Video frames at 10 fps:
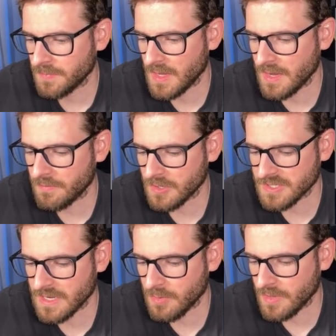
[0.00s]
And for
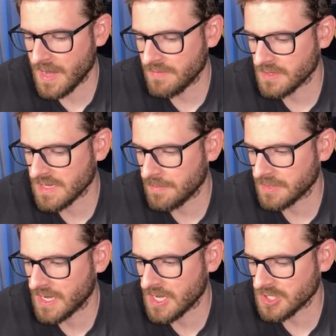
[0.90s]
example, I have this
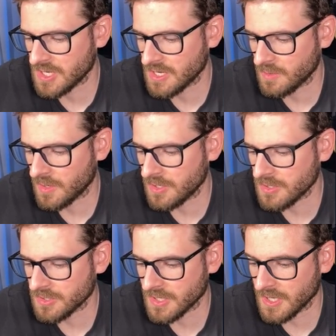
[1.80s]
application here where a
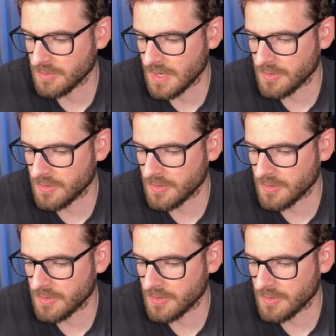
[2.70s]
user can create